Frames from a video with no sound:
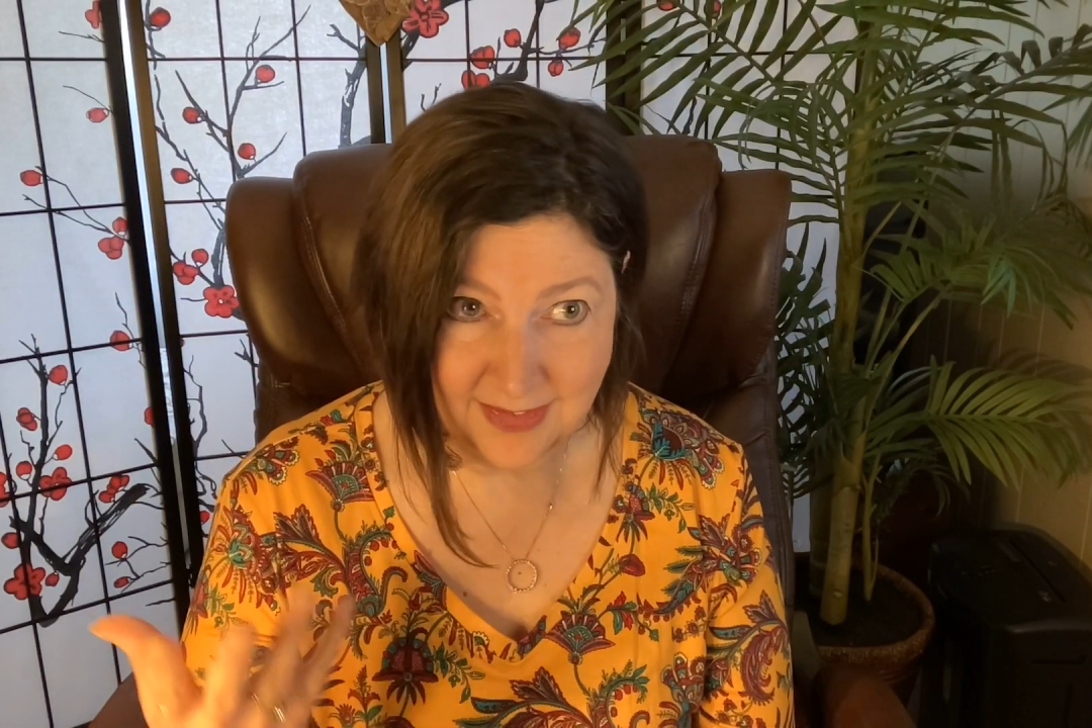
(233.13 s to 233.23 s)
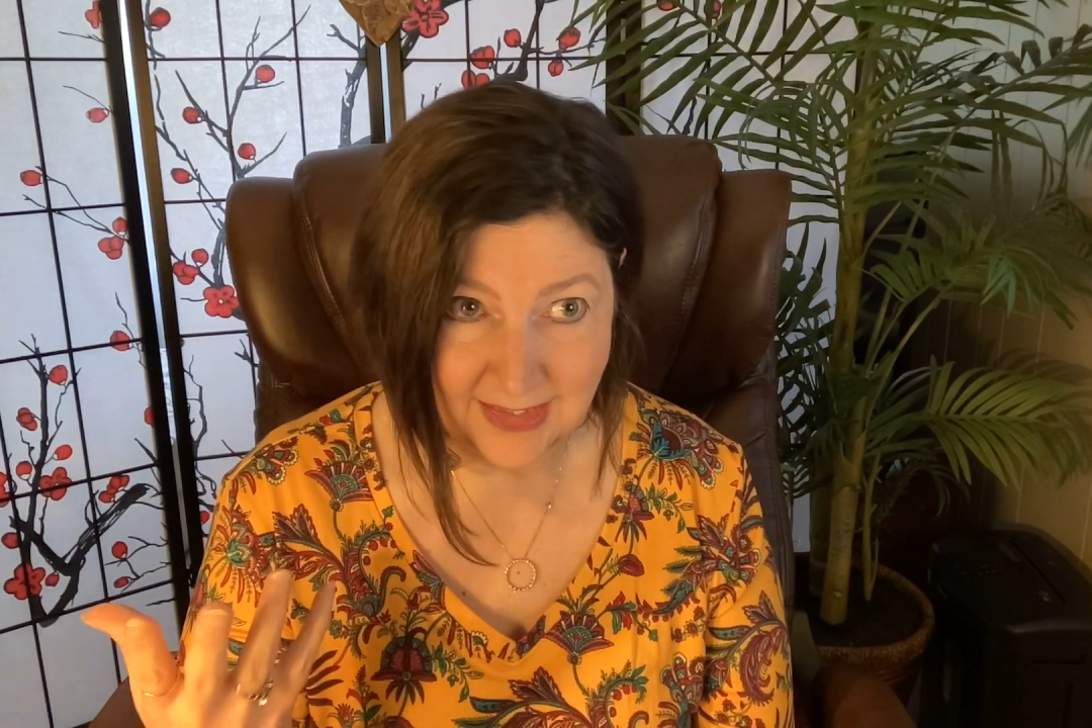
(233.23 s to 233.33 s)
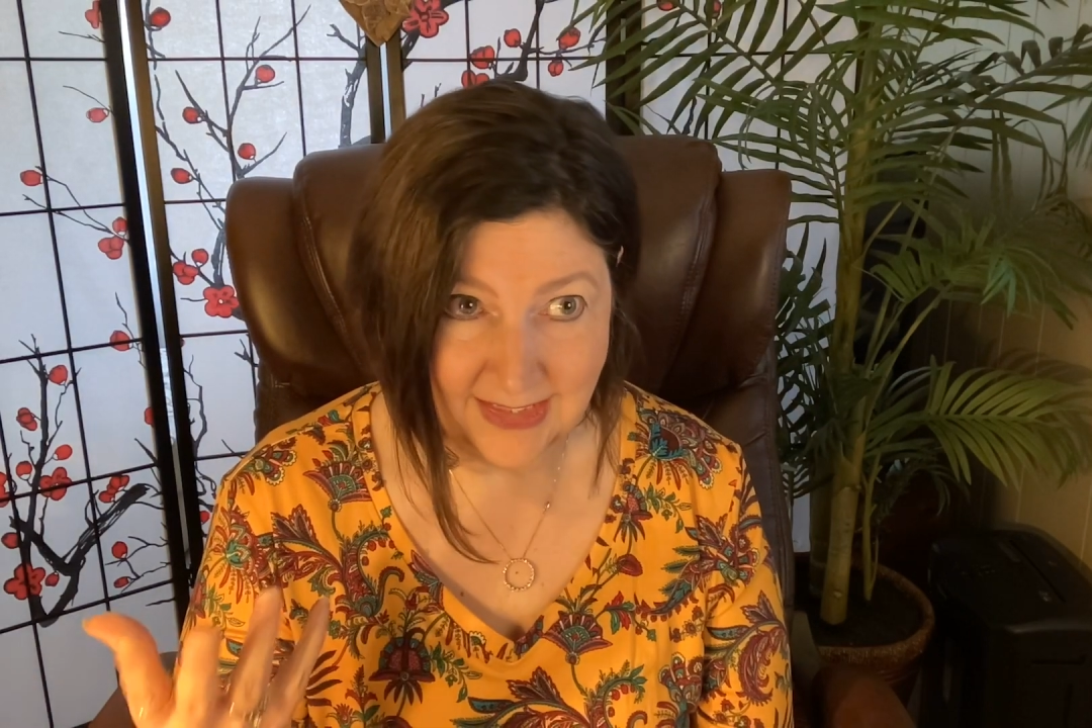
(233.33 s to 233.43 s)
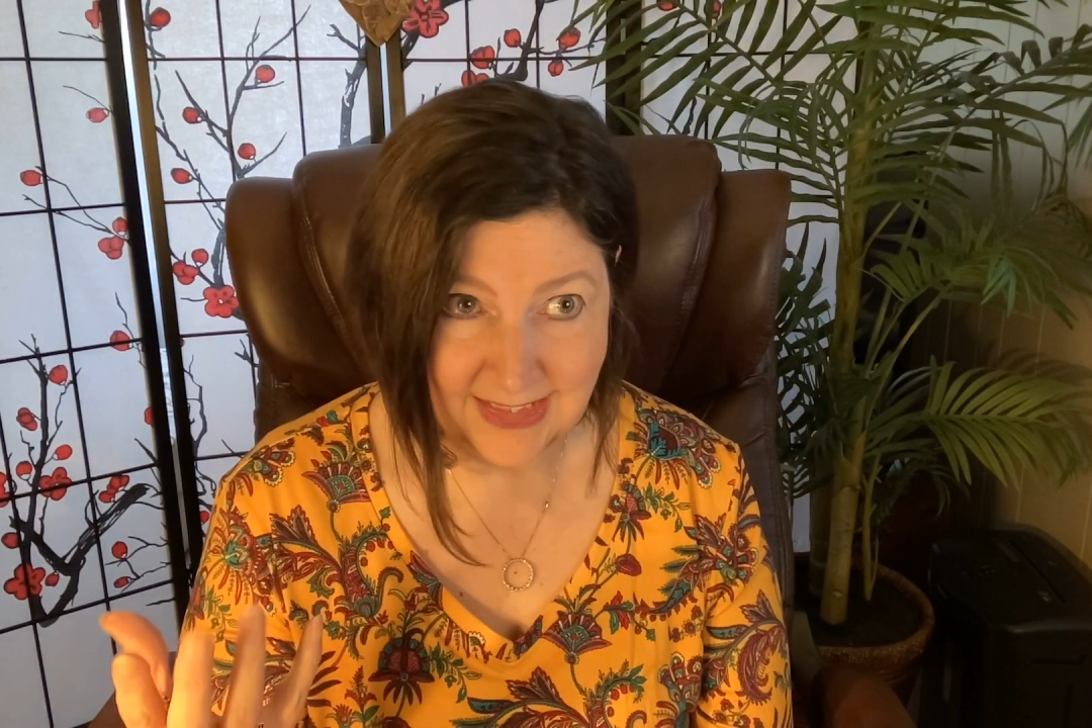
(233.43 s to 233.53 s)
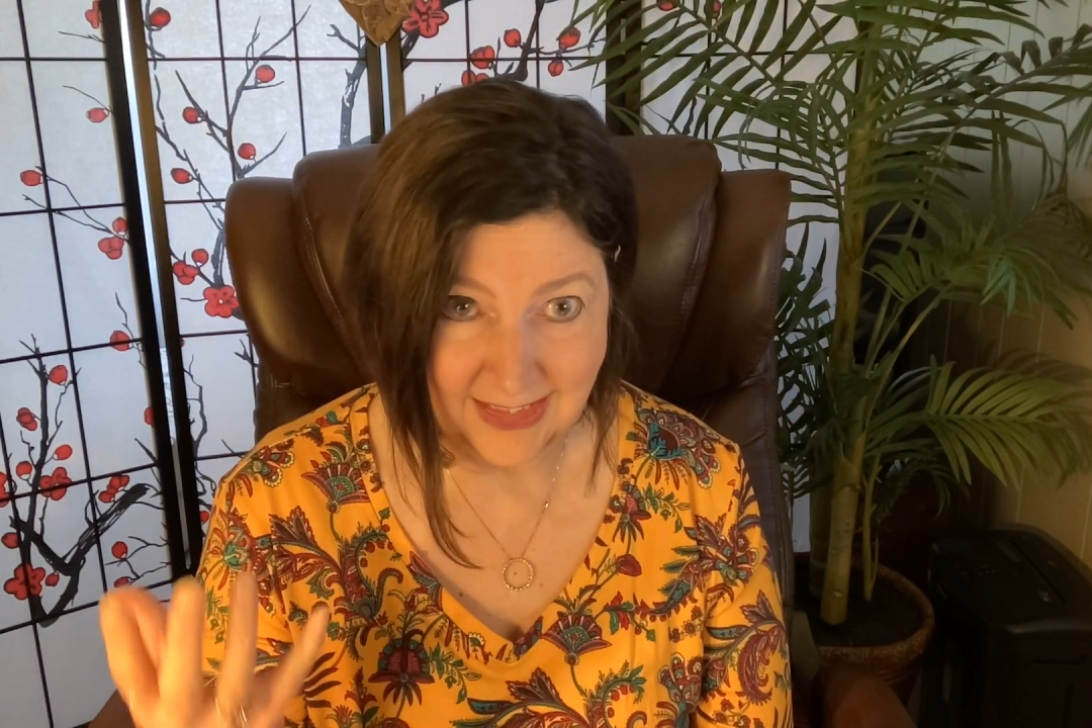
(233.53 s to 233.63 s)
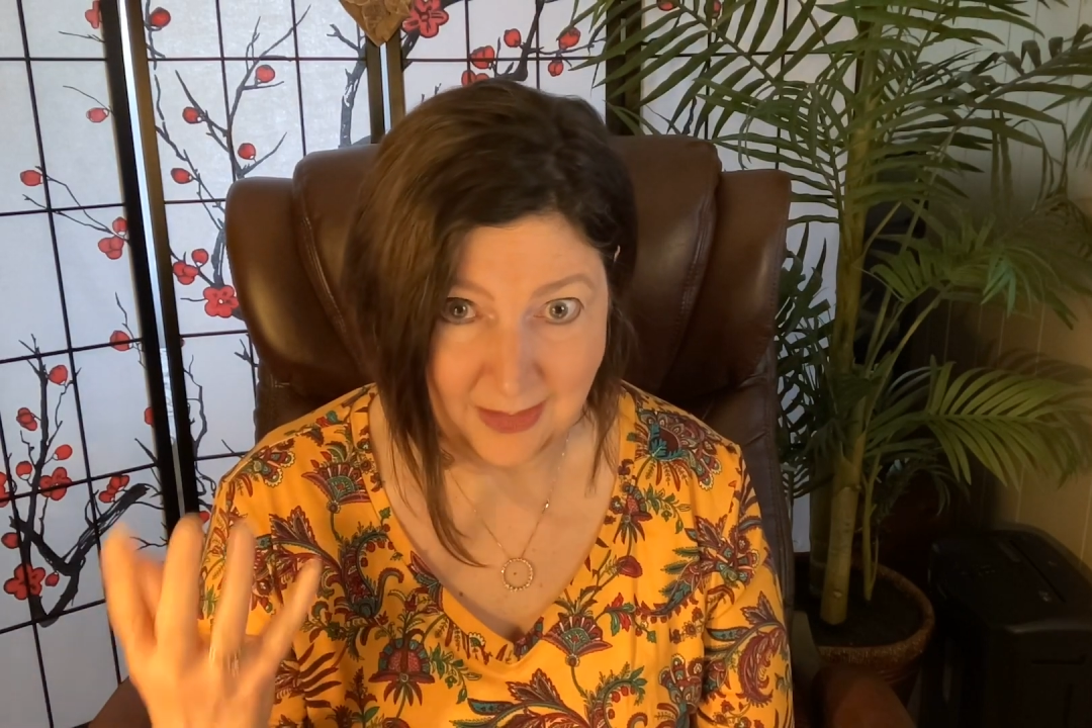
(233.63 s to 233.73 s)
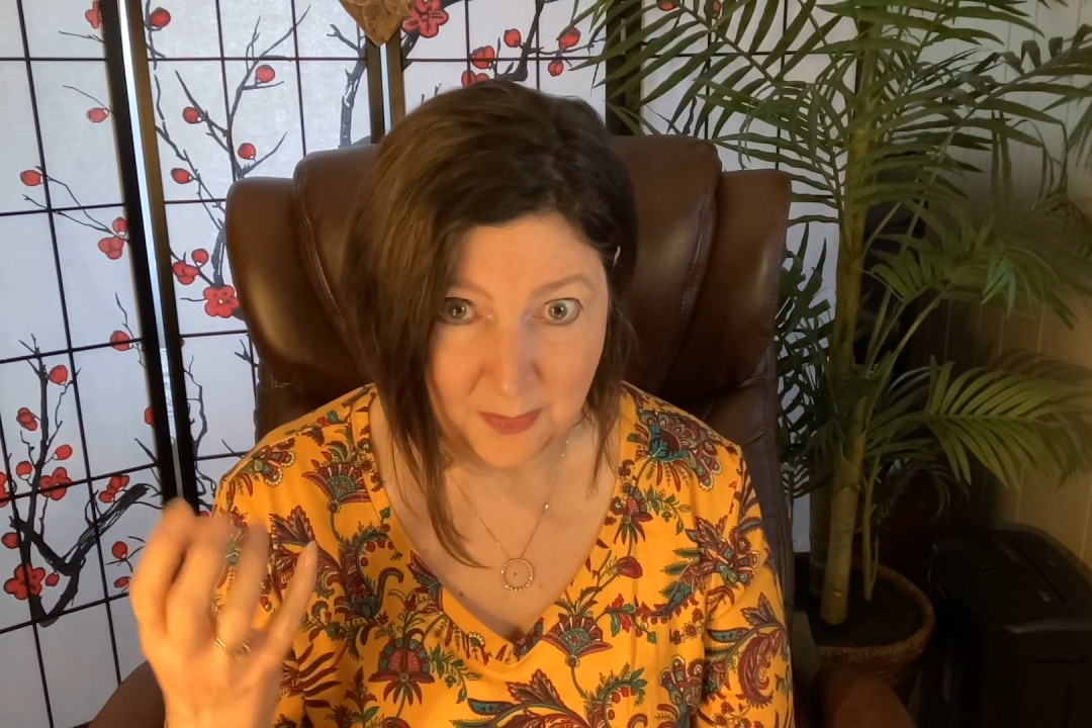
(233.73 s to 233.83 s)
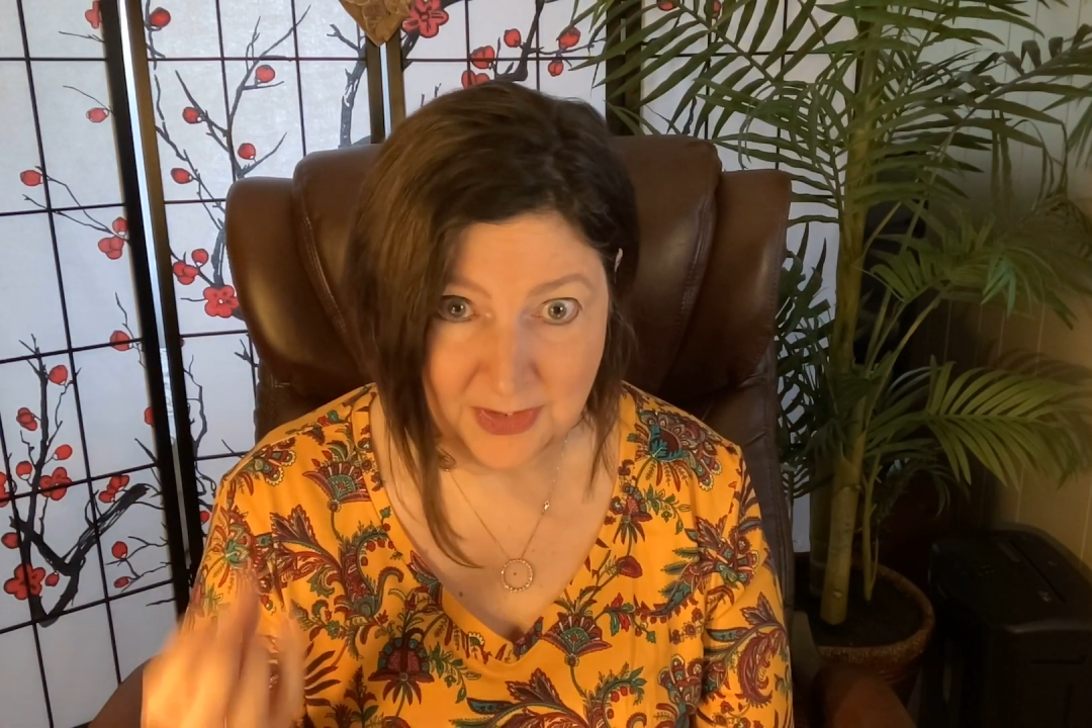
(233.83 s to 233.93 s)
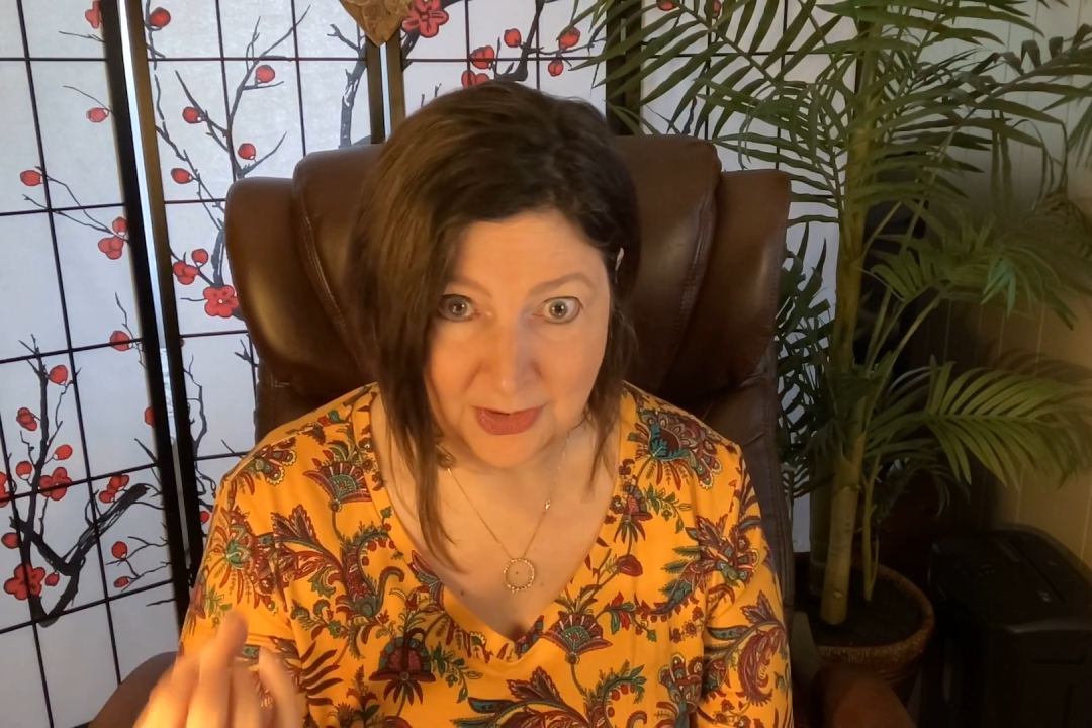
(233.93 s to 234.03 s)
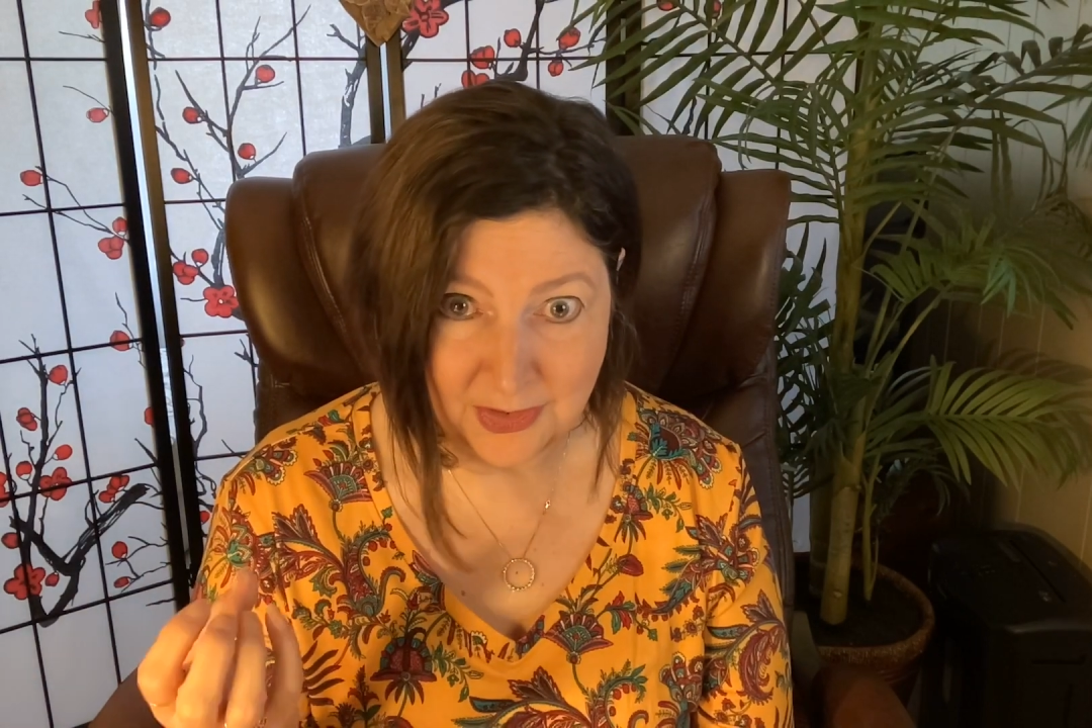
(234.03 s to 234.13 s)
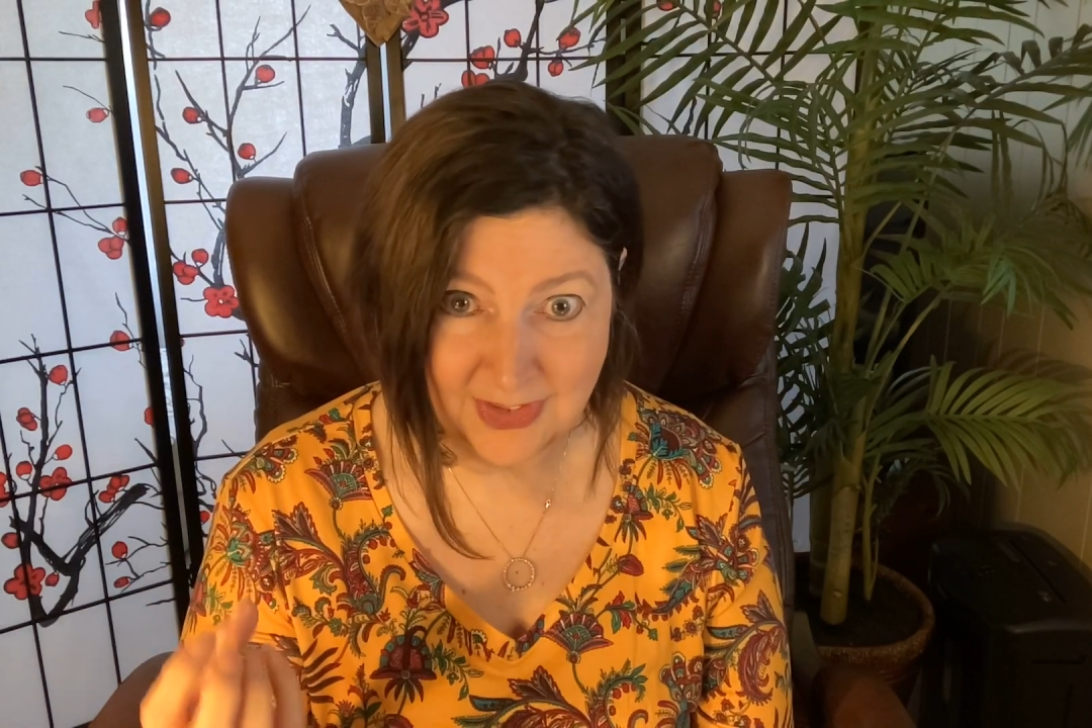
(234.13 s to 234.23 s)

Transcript: And they did always use